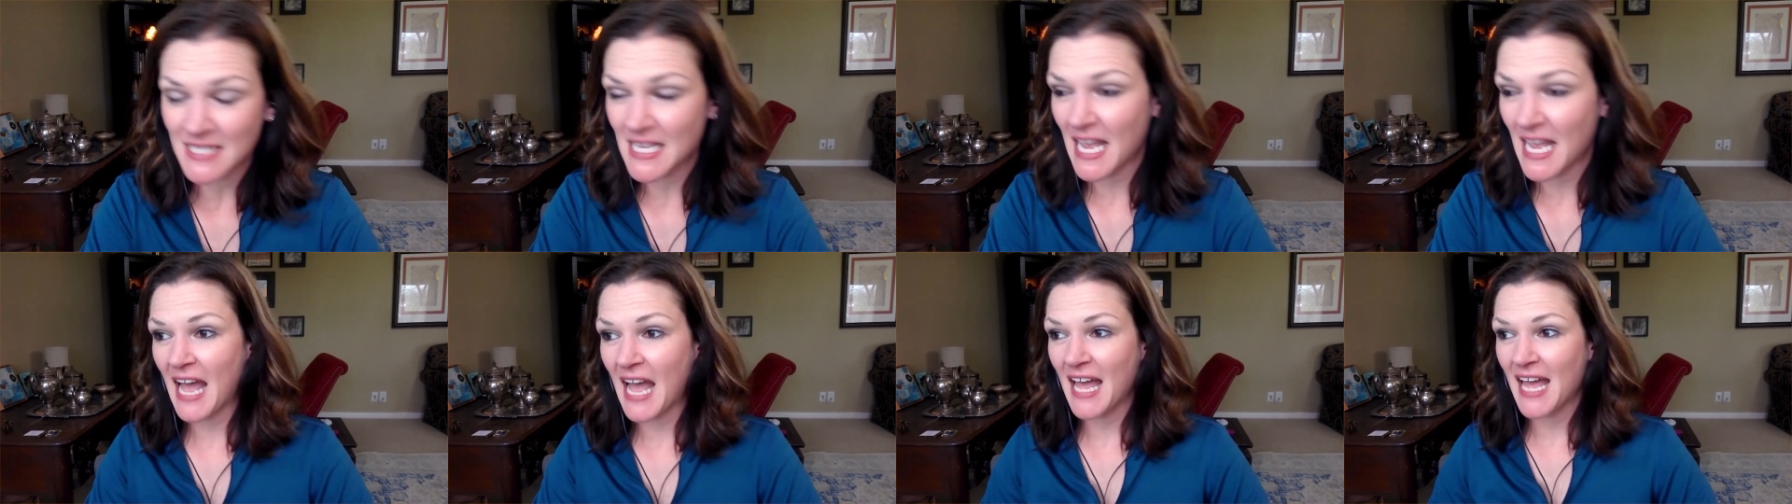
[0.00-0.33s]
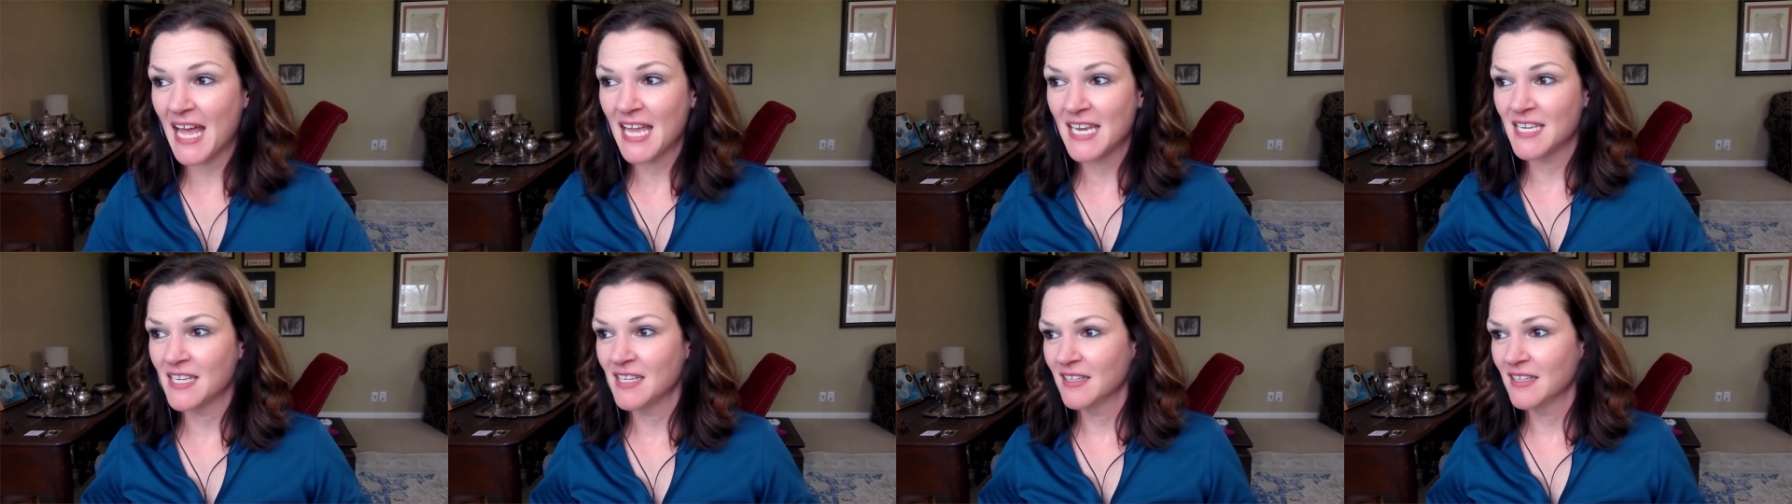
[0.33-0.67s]
I
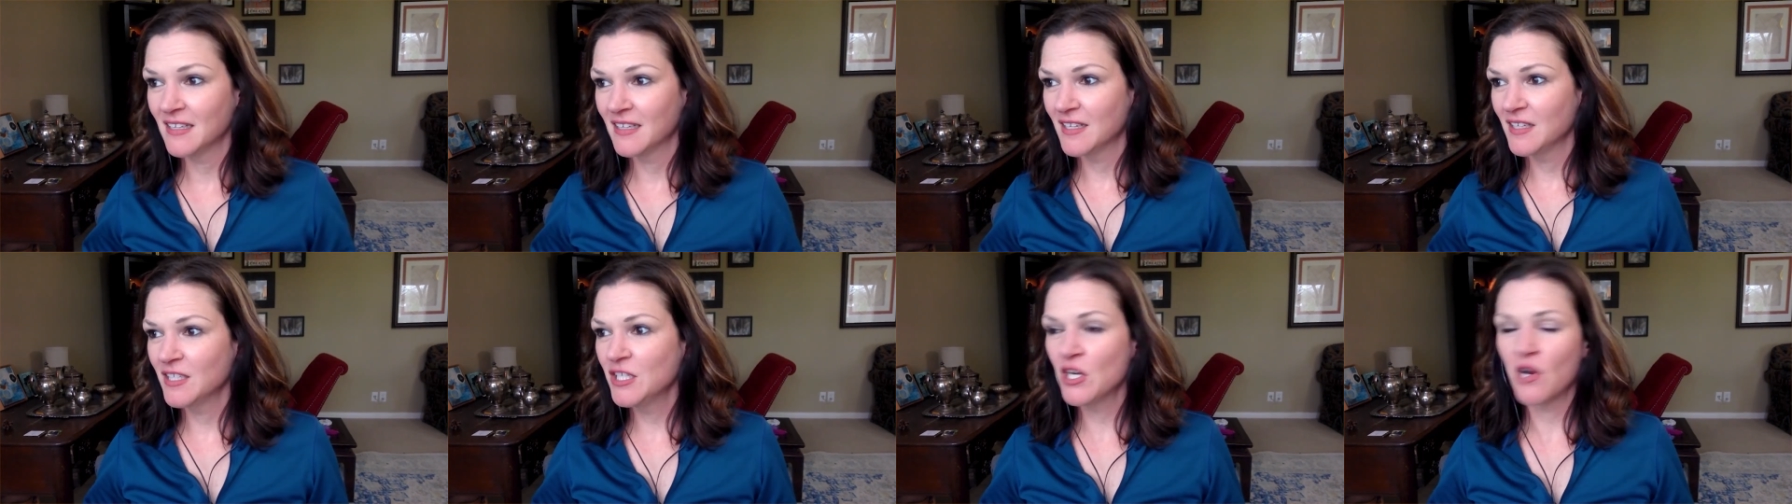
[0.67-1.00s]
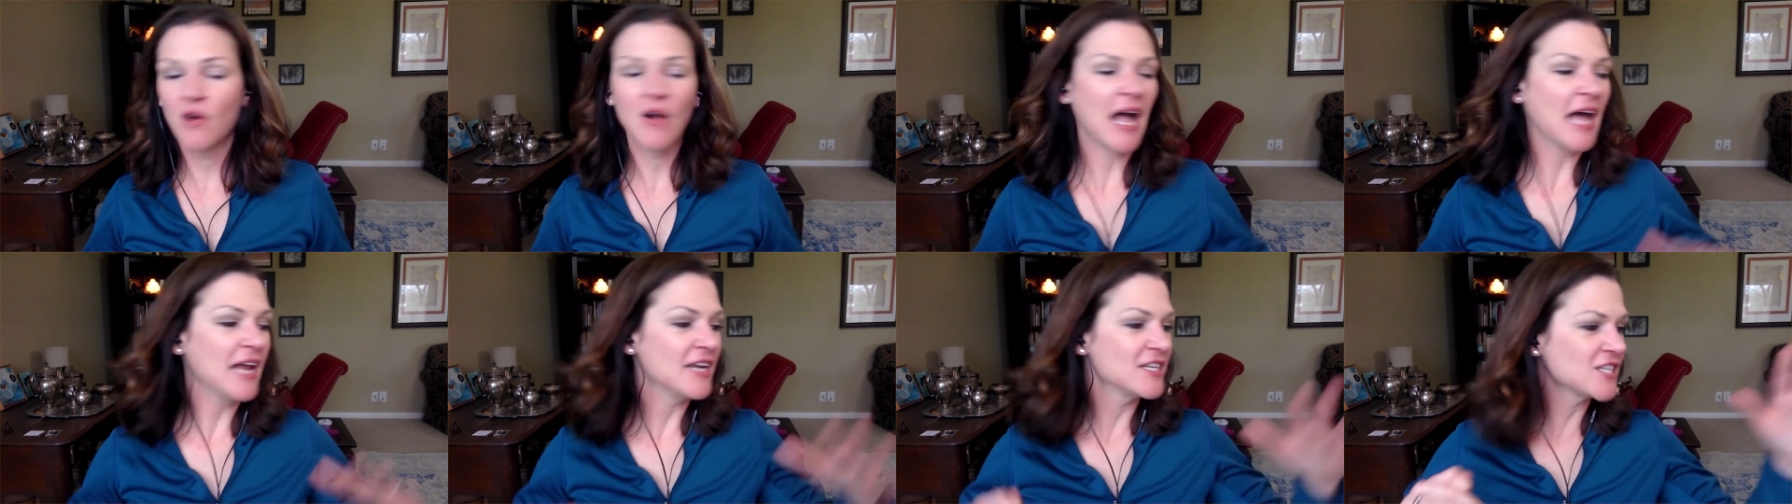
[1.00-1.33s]
had
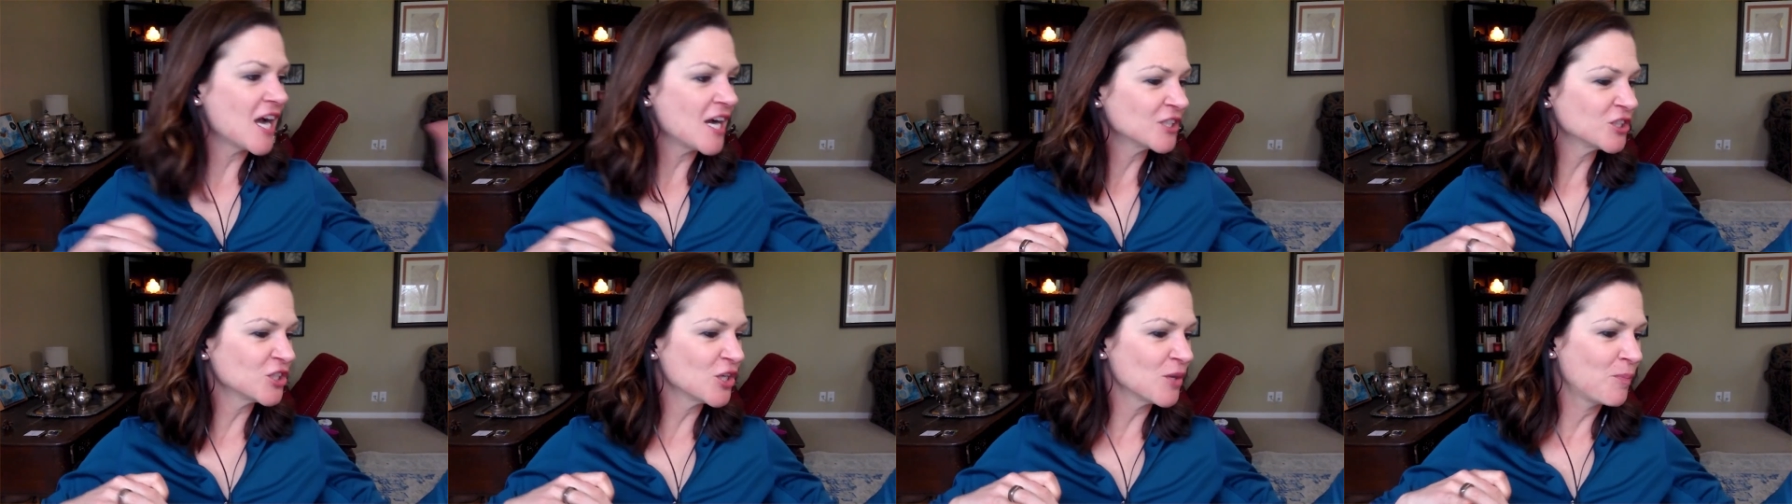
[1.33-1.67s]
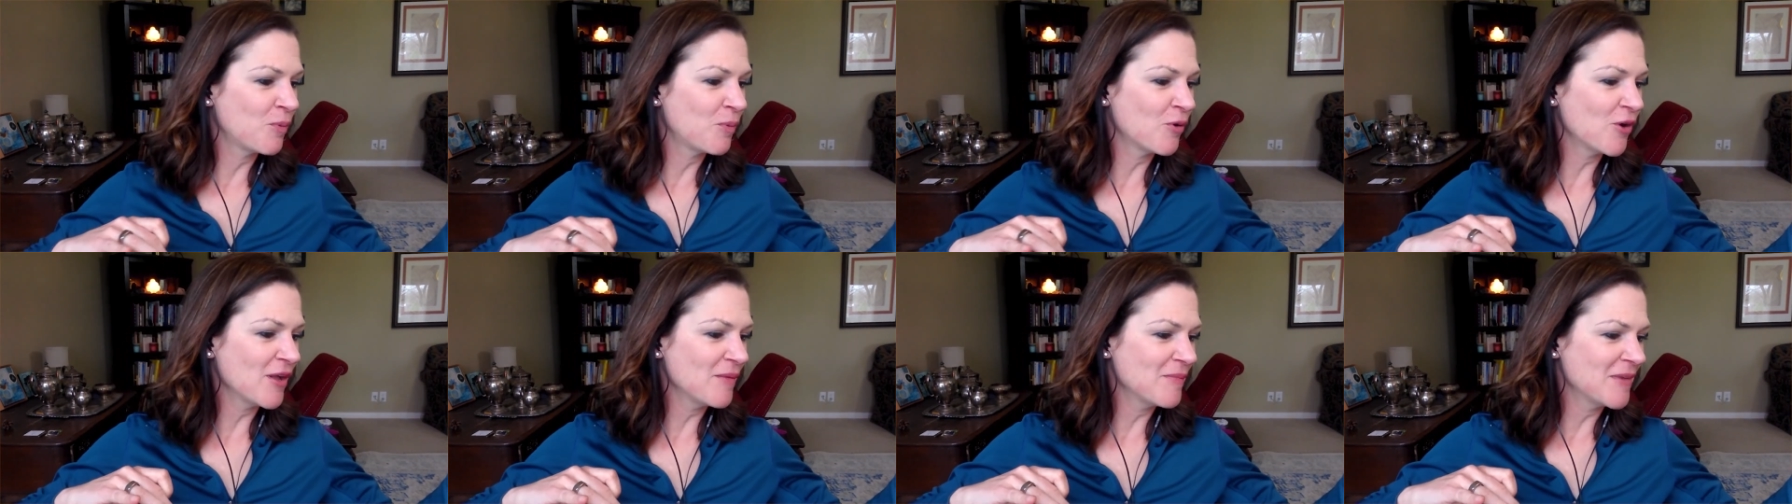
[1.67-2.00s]
a doctor
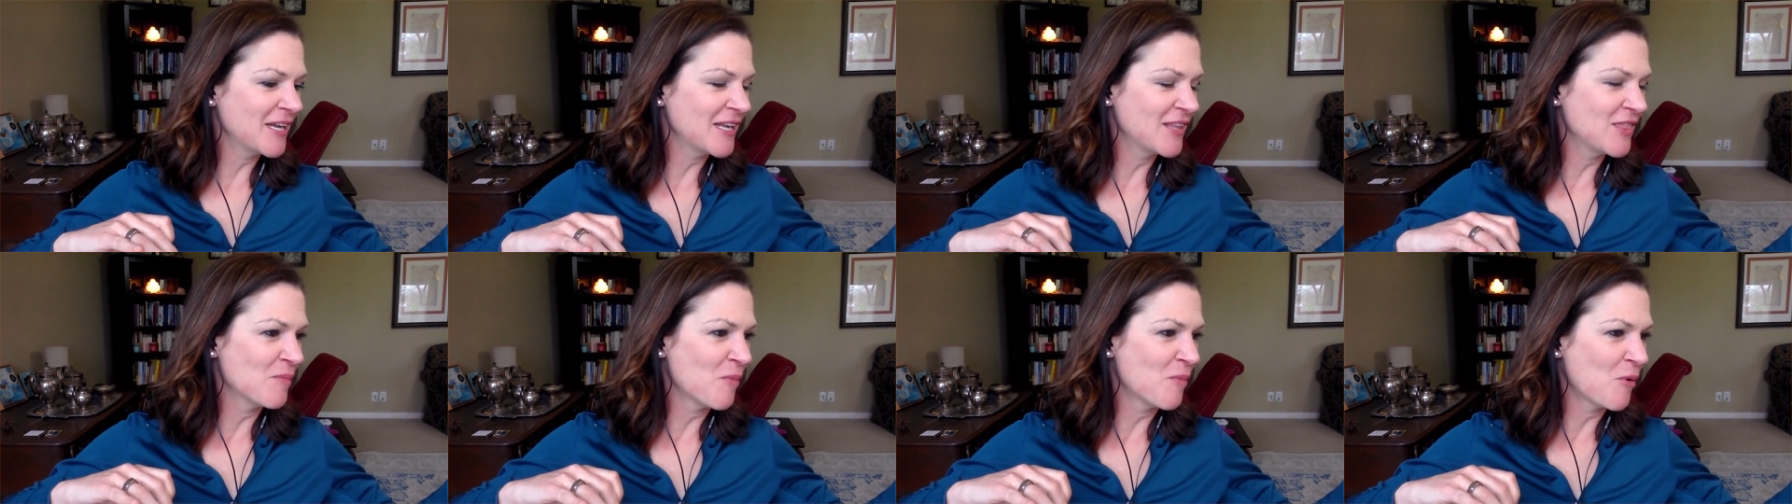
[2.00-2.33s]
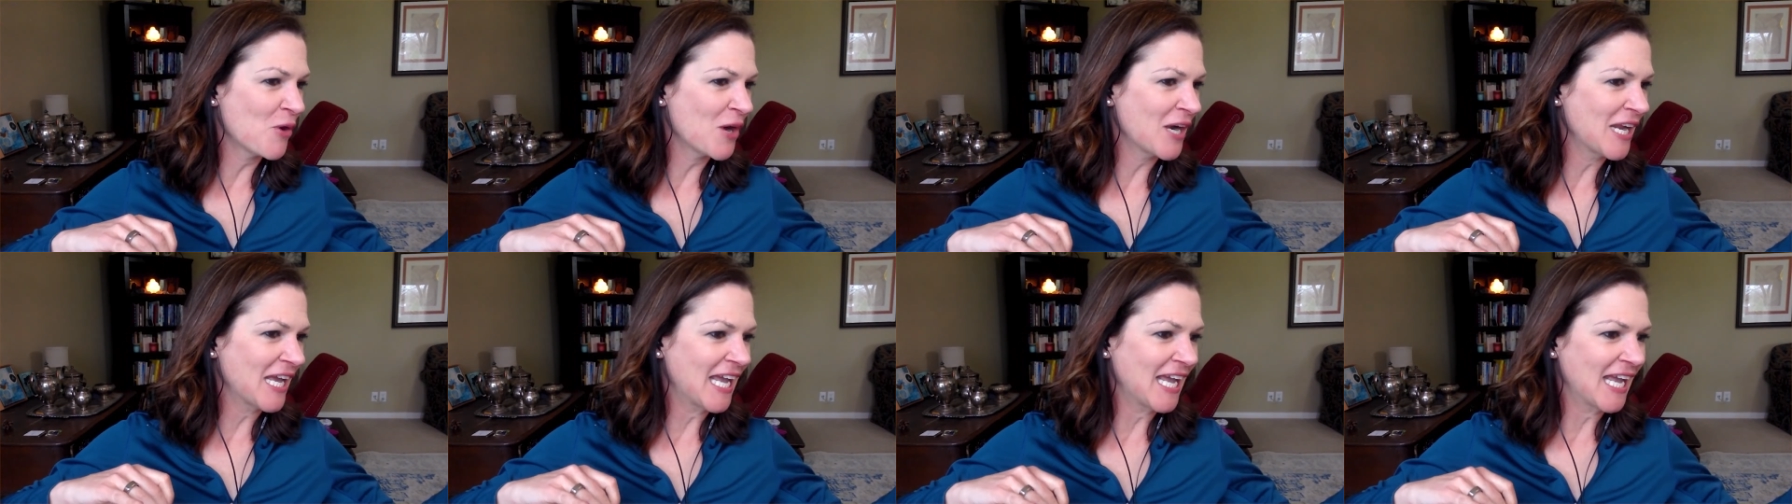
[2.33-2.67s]
appointment in the
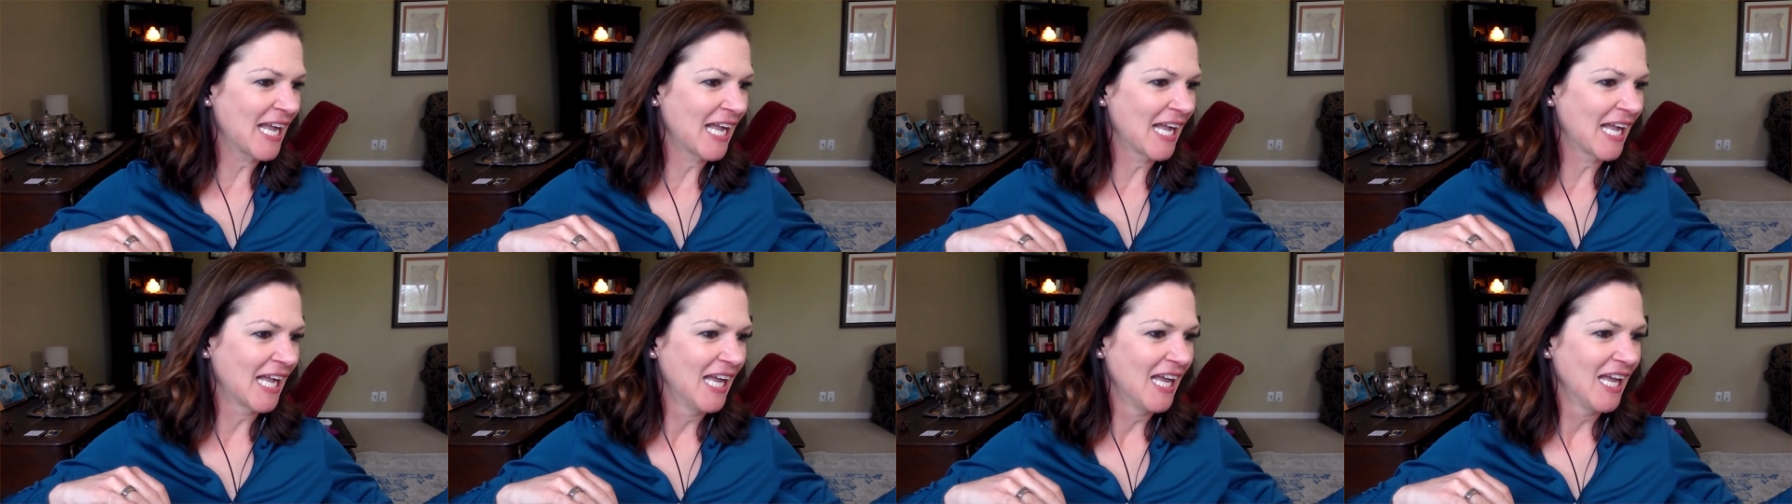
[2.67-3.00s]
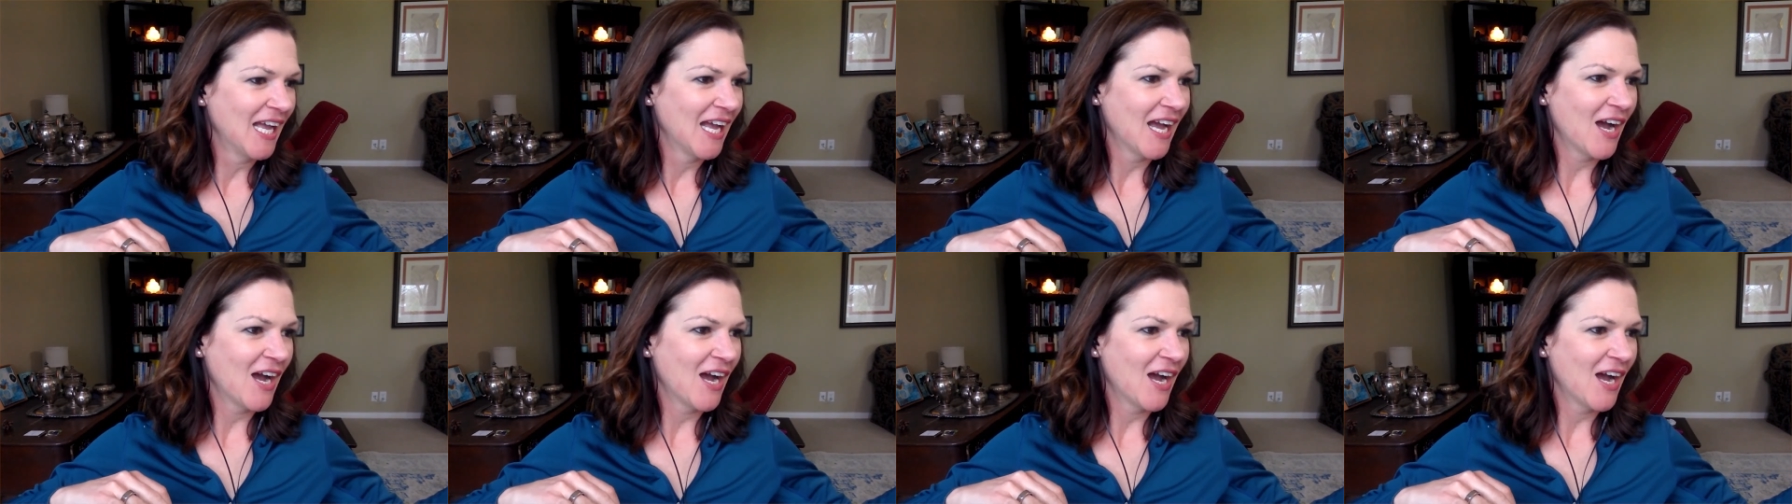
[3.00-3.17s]
morning.